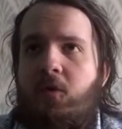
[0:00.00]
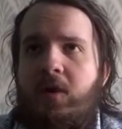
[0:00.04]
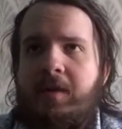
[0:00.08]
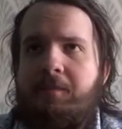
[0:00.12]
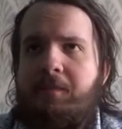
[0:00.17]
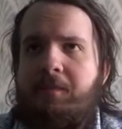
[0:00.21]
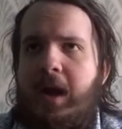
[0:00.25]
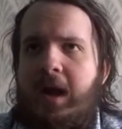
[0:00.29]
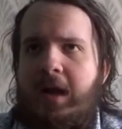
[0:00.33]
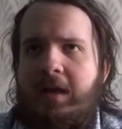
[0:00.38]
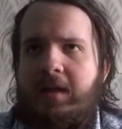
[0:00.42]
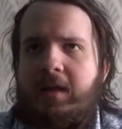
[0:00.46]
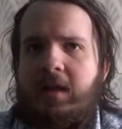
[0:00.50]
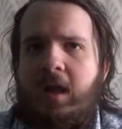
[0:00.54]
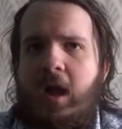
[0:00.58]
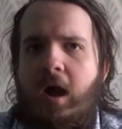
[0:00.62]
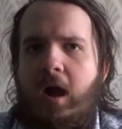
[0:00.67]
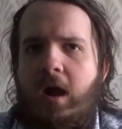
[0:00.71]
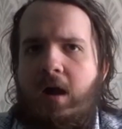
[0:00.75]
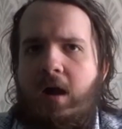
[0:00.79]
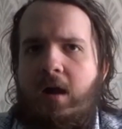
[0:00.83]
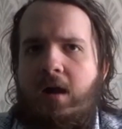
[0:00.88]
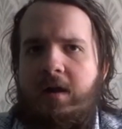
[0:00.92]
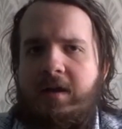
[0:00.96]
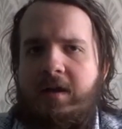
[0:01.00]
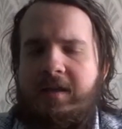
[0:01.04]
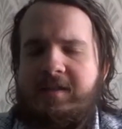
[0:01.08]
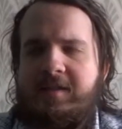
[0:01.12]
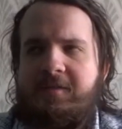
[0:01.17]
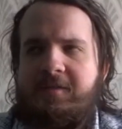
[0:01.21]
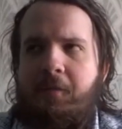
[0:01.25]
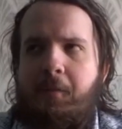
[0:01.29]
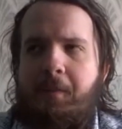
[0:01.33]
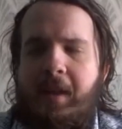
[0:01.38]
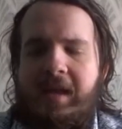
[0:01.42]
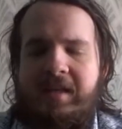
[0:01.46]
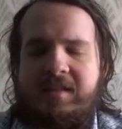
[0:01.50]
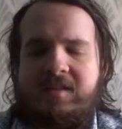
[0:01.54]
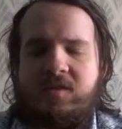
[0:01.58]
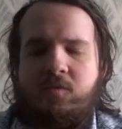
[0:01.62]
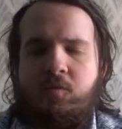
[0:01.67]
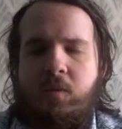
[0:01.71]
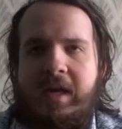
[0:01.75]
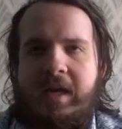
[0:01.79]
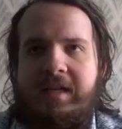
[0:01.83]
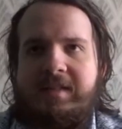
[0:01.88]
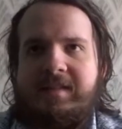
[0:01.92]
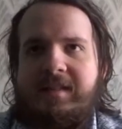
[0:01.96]
by car is the best
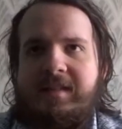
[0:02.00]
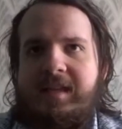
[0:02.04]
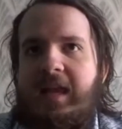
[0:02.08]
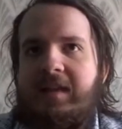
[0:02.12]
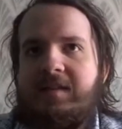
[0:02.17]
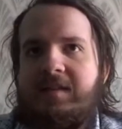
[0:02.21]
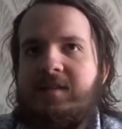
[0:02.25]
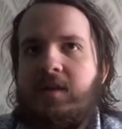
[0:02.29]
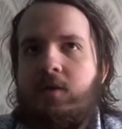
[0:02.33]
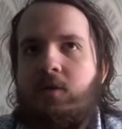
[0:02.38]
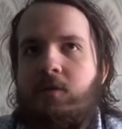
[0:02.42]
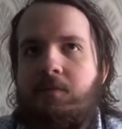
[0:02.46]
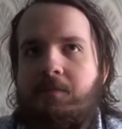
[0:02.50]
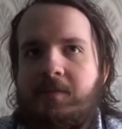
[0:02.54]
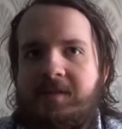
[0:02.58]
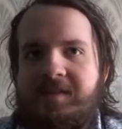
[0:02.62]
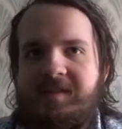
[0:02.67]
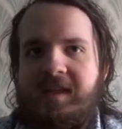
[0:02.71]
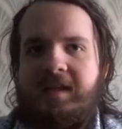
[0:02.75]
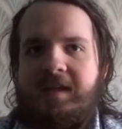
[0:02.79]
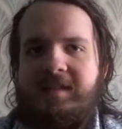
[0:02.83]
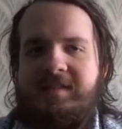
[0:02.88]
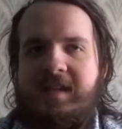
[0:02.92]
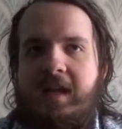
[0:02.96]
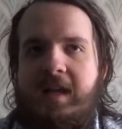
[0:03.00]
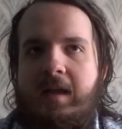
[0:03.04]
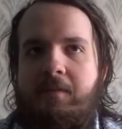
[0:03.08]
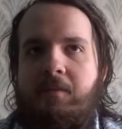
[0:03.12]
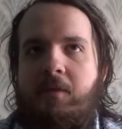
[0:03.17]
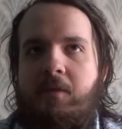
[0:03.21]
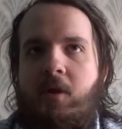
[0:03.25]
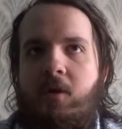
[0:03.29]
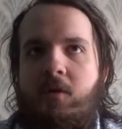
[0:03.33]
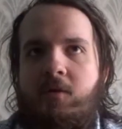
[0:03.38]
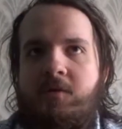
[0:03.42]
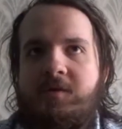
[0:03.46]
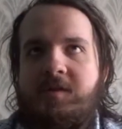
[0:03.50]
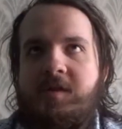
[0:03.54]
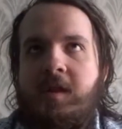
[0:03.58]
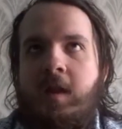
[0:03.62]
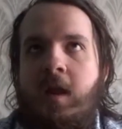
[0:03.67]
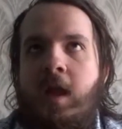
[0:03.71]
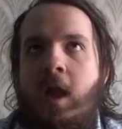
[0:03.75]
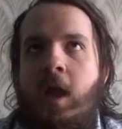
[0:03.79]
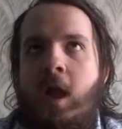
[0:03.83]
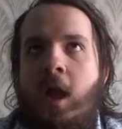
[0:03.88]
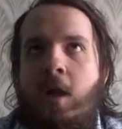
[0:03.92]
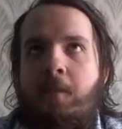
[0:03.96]
way to get to Humberside Airport,
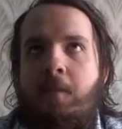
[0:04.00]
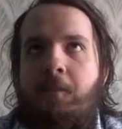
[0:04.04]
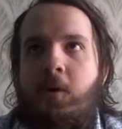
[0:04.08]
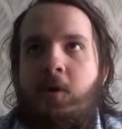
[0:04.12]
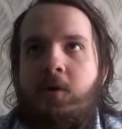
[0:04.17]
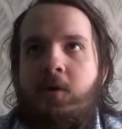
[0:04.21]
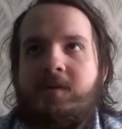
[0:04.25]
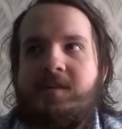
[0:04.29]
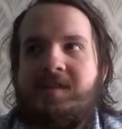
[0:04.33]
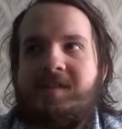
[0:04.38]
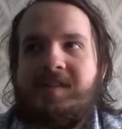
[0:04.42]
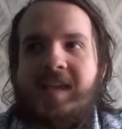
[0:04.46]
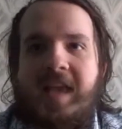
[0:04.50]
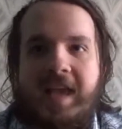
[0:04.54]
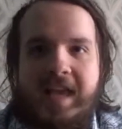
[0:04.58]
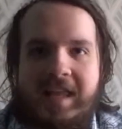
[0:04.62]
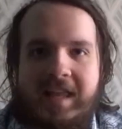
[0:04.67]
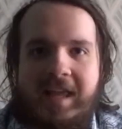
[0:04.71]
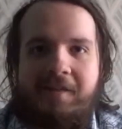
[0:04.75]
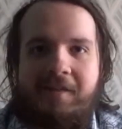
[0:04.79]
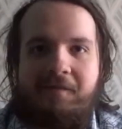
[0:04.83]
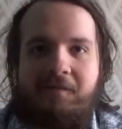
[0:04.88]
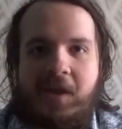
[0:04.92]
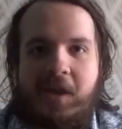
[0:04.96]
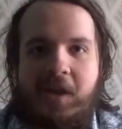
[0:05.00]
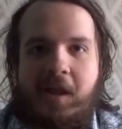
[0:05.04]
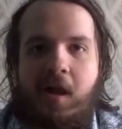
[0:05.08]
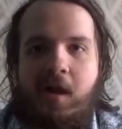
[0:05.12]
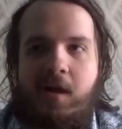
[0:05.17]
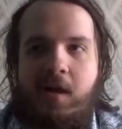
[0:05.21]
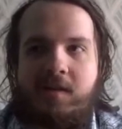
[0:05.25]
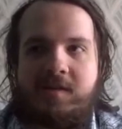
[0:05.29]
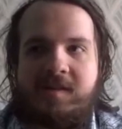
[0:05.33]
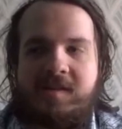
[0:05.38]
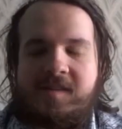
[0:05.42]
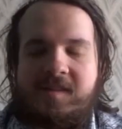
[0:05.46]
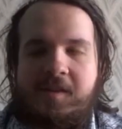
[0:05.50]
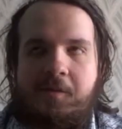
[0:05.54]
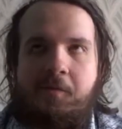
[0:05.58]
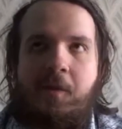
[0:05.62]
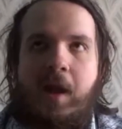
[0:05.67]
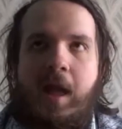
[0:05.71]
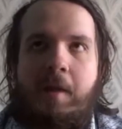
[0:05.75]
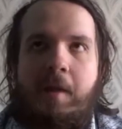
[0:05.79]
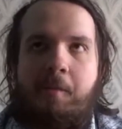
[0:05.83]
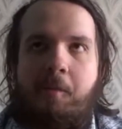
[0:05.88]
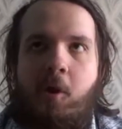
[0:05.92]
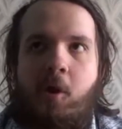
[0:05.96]
but taking the cars to
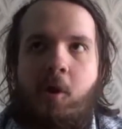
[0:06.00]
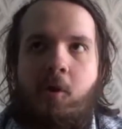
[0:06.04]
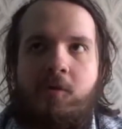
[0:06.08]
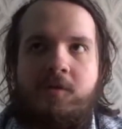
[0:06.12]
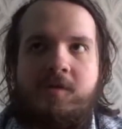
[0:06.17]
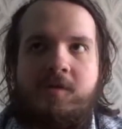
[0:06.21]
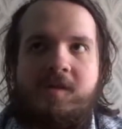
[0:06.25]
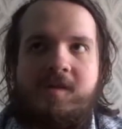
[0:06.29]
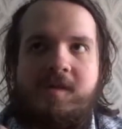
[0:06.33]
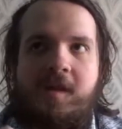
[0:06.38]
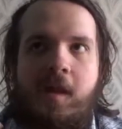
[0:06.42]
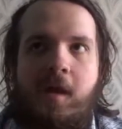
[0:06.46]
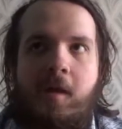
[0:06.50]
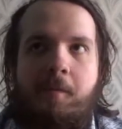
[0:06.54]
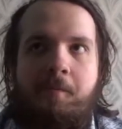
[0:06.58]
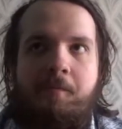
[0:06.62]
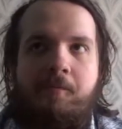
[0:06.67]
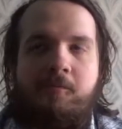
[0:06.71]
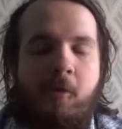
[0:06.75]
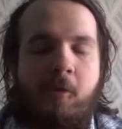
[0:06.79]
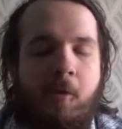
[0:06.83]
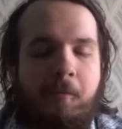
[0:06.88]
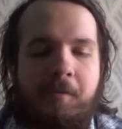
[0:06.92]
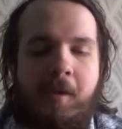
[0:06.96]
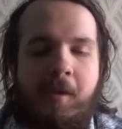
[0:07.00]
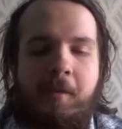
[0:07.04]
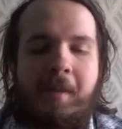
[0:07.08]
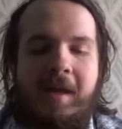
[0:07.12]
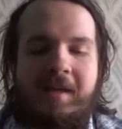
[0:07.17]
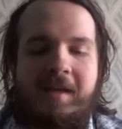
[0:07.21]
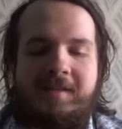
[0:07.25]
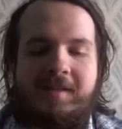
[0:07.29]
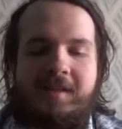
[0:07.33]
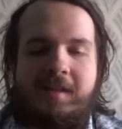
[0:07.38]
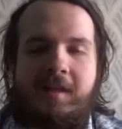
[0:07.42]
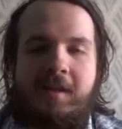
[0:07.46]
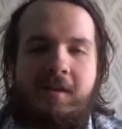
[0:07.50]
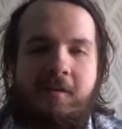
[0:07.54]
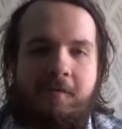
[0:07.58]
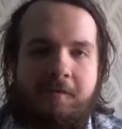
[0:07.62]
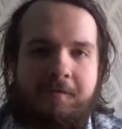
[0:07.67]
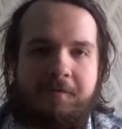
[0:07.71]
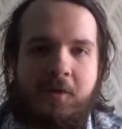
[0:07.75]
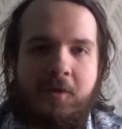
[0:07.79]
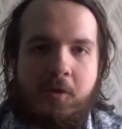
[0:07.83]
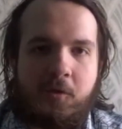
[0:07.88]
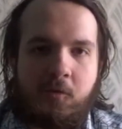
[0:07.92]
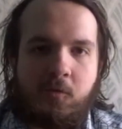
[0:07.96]
airports are problematic in a
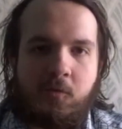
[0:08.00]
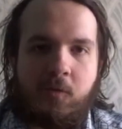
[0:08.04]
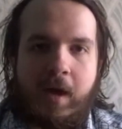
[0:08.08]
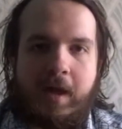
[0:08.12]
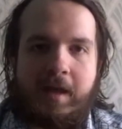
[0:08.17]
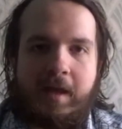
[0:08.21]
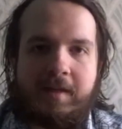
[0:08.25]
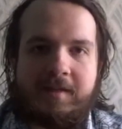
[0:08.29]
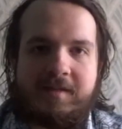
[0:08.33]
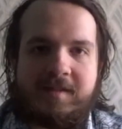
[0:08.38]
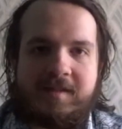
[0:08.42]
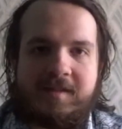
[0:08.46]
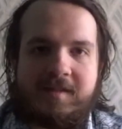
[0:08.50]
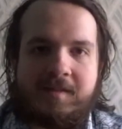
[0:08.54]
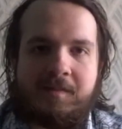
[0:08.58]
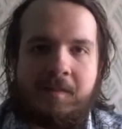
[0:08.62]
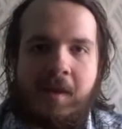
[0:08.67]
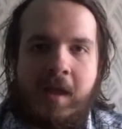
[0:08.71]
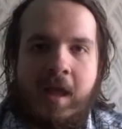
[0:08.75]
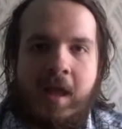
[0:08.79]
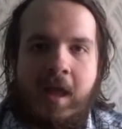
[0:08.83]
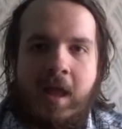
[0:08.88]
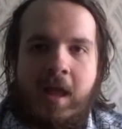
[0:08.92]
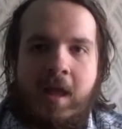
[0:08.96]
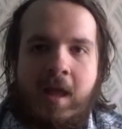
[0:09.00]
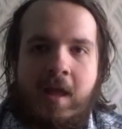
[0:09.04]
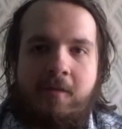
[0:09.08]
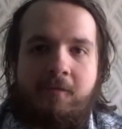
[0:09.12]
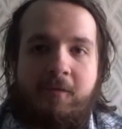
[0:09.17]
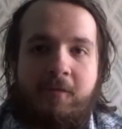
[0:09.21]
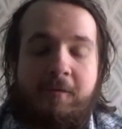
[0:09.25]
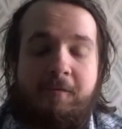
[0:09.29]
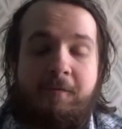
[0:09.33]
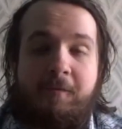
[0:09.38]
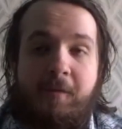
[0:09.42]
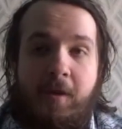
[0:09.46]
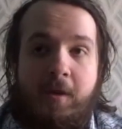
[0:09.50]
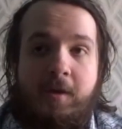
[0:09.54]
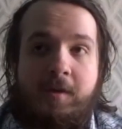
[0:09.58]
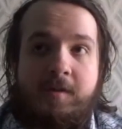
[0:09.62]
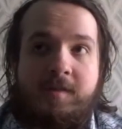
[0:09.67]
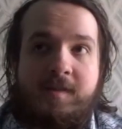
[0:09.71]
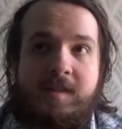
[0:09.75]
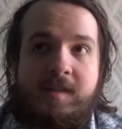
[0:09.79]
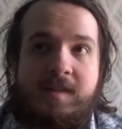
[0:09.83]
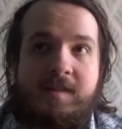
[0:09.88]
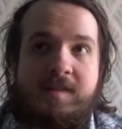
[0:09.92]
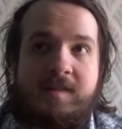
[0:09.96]
few ways. The
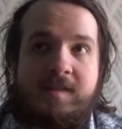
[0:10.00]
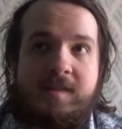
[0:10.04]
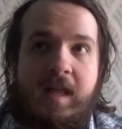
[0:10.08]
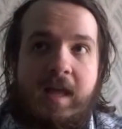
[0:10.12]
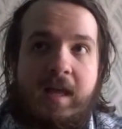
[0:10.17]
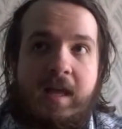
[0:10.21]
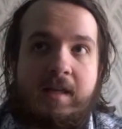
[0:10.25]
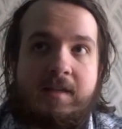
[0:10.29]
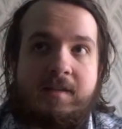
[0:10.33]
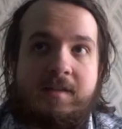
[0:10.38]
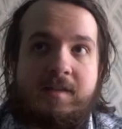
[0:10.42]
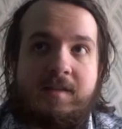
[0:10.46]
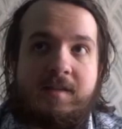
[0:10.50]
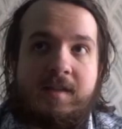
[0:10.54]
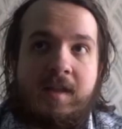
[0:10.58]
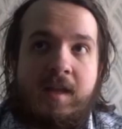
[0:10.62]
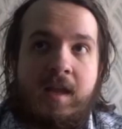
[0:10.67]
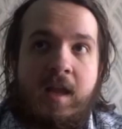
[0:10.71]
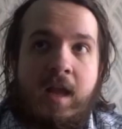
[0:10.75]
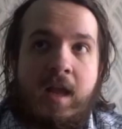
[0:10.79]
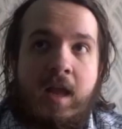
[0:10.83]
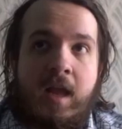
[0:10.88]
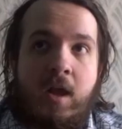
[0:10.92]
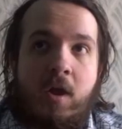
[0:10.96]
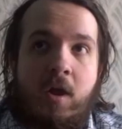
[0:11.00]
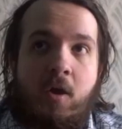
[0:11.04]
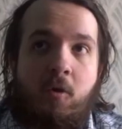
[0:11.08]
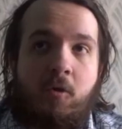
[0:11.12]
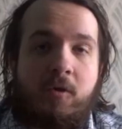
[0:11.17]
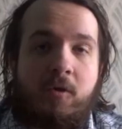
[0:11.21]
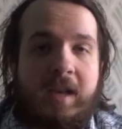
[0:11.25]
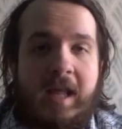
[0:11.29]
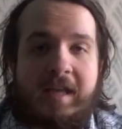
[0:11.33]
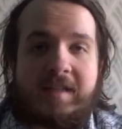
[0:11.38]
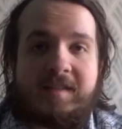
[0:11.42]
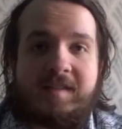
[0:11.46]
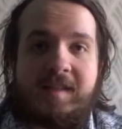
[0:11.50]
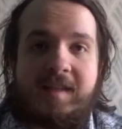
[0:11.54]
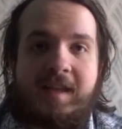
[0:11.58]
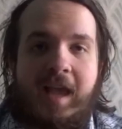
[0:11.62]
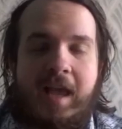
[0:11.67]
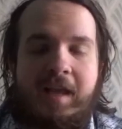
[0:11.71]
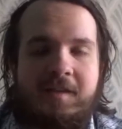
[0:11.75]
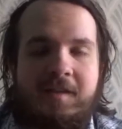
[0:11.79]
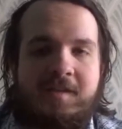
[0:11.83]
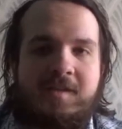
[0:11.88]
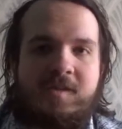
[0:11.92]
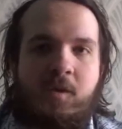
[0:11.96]
first is that unless you're
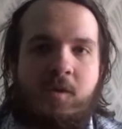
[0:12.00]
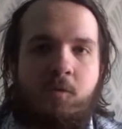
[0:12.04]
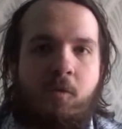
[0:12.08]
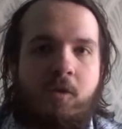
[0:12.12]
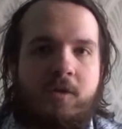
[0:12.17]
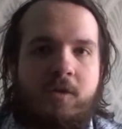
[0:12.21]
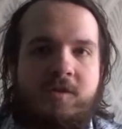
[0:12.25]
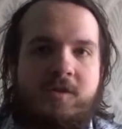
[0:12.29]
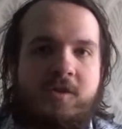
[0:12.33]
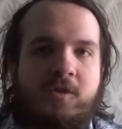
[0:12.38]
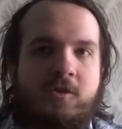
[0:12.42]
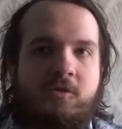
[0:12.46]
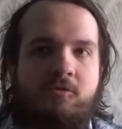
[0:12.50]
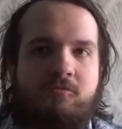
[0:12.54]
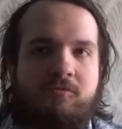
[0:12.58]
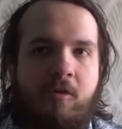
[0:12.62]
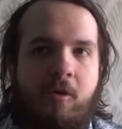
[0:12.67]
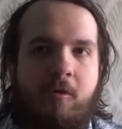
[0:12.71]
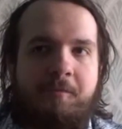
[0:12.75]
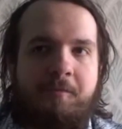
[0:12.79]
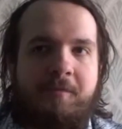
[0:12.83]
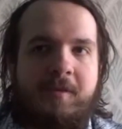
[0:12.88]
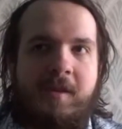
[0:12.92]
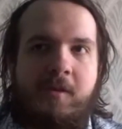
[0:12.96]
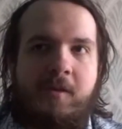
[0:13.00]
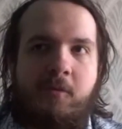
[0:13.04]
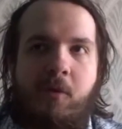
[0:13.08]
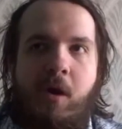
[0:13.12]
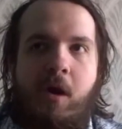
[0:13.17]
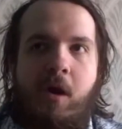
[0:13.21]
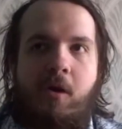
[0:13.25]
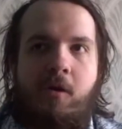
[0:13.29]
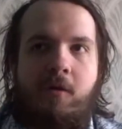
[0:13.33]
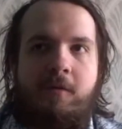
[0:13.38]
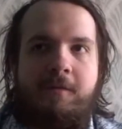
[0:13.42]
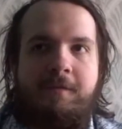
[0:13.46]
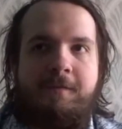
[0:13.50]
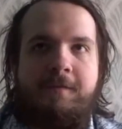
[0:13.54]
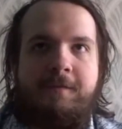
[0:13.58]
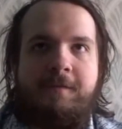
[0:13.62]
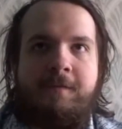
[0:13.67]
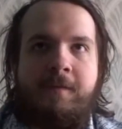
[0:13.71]
getting someone to drop you off,